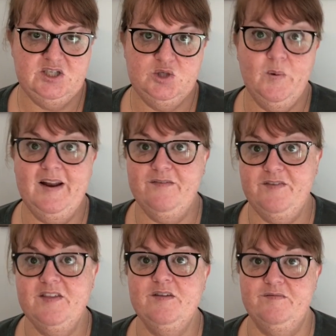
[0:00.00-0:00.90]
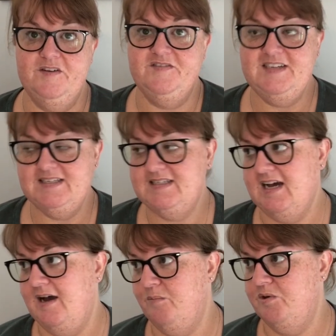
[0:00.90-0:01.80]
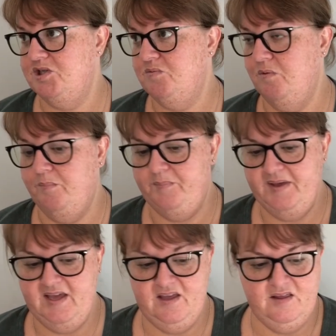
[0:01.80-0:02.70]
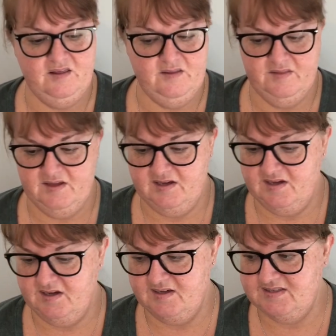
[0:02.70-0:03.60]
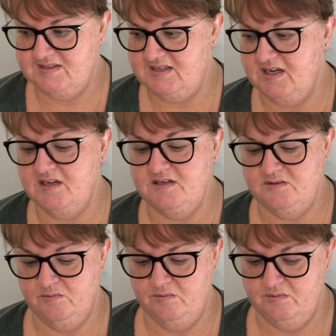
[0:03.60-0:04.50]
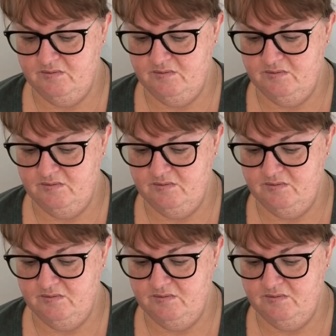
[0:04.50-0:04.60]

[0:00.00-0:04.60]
25th of 50 start, which will be the 2nd or